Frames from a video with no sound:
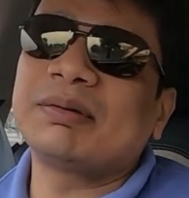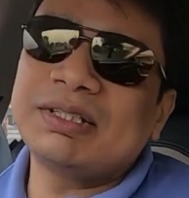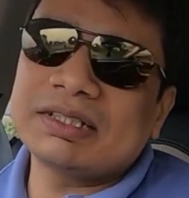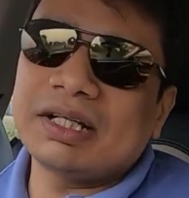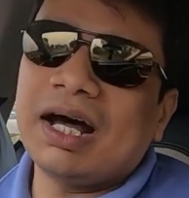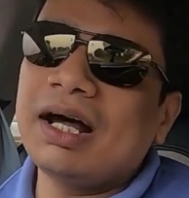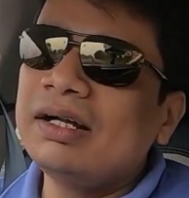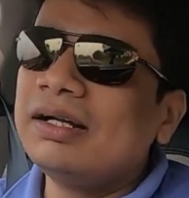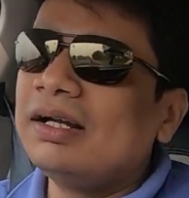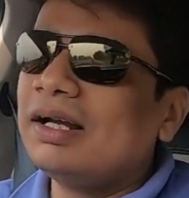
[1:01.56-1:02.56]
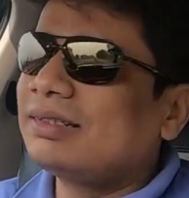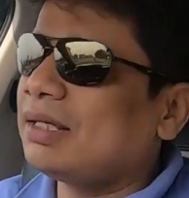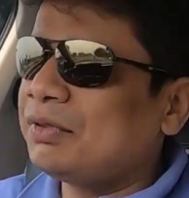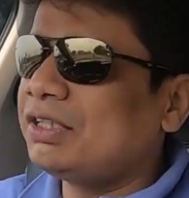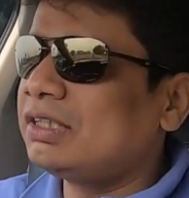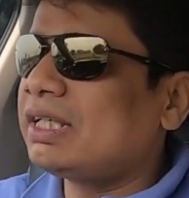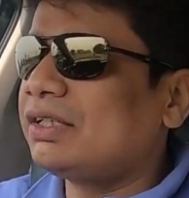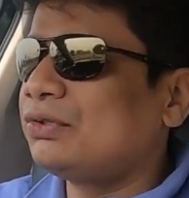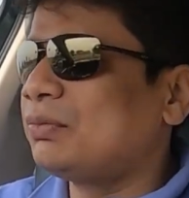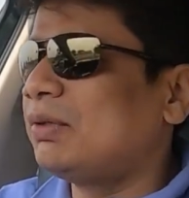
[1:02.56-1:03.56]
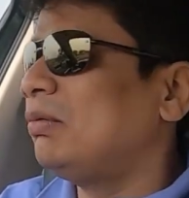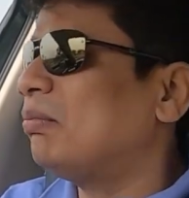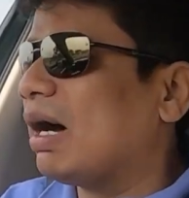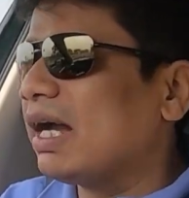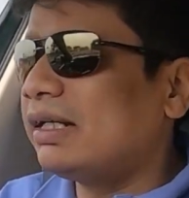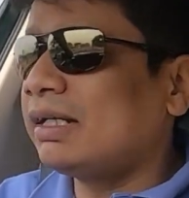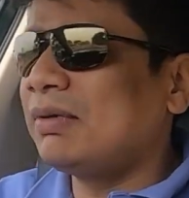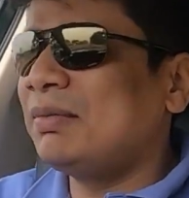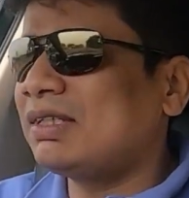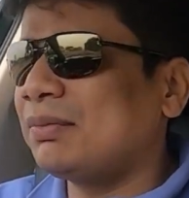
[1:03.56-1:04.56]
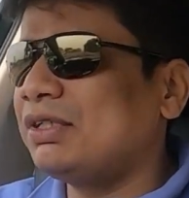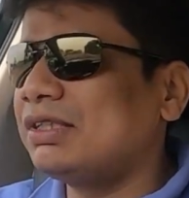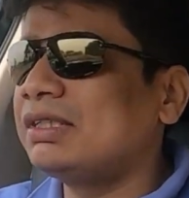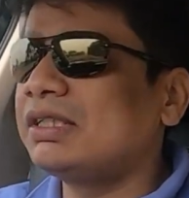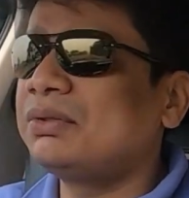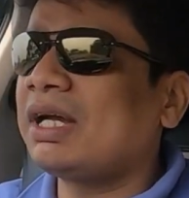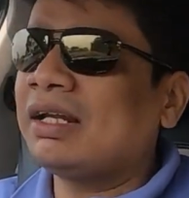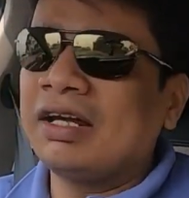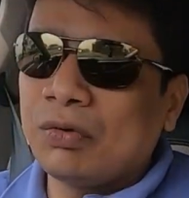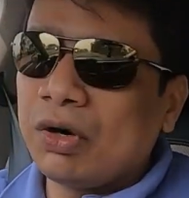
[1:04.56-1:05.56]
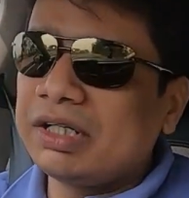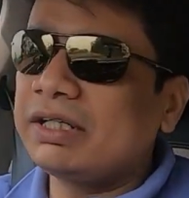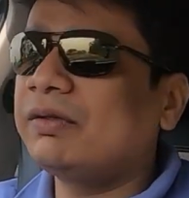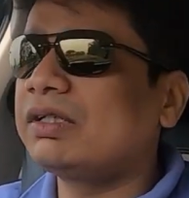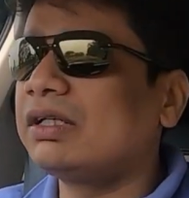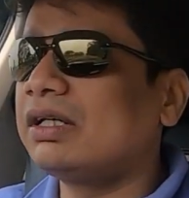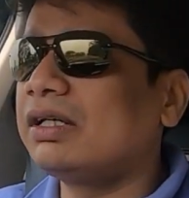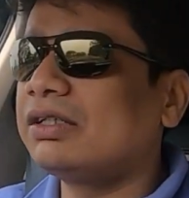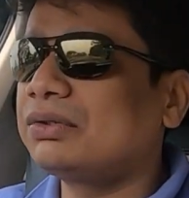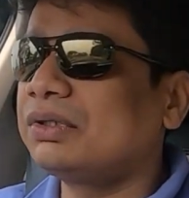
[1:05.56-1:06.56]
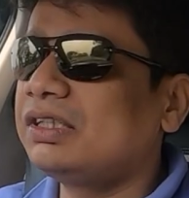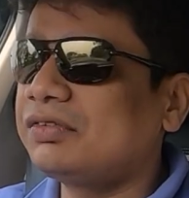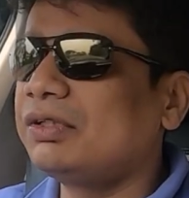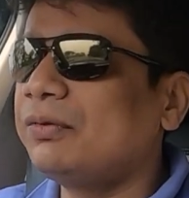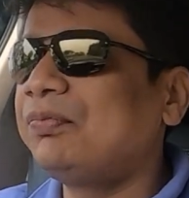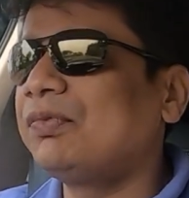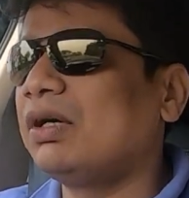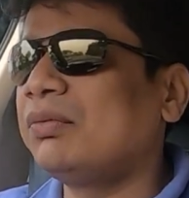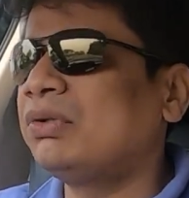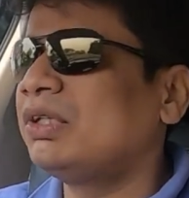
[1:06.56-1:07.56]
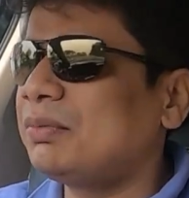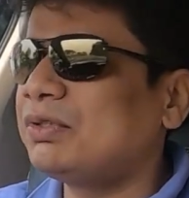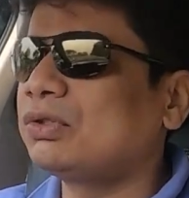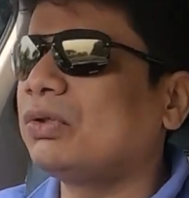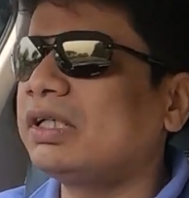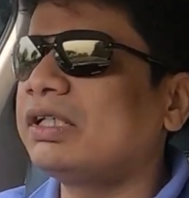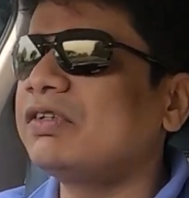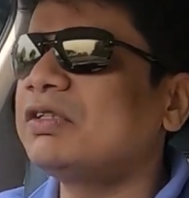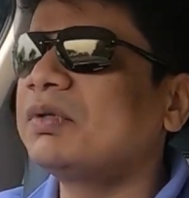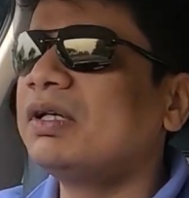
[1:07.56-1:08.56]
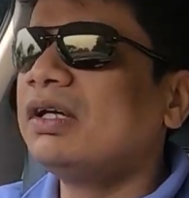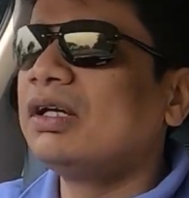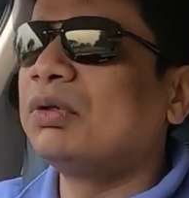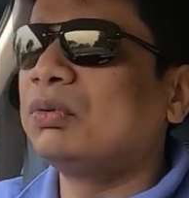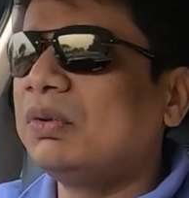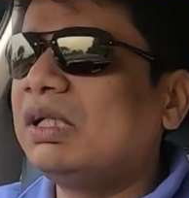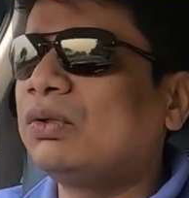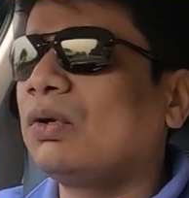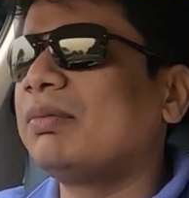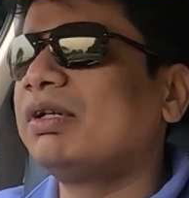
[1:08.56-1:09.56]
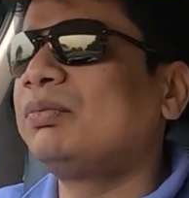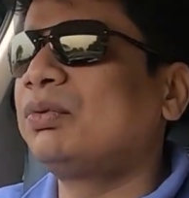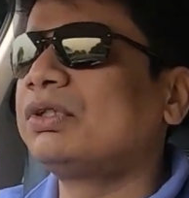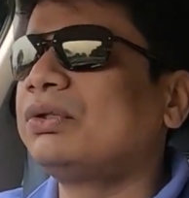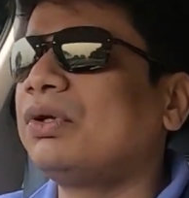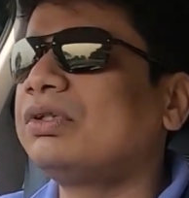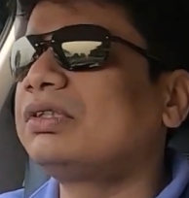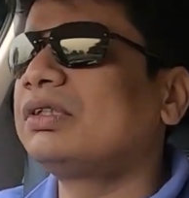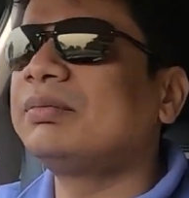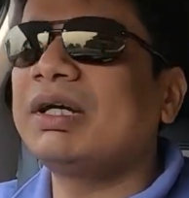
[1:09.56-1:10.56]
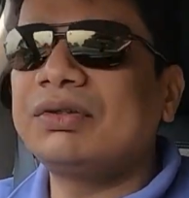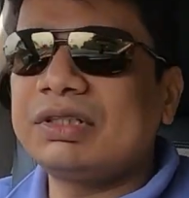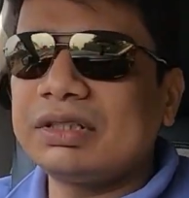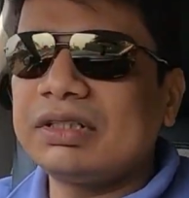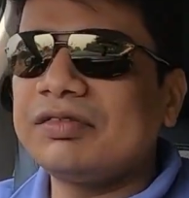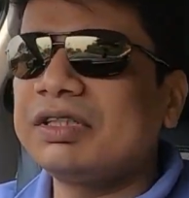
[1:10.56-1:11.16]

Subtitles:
on this car, some reasons that you should maybe buy it and maybe some reasons that you can avoid it. So in this video we're going to keep it short and crisp, but we will talk about the pros and cons about the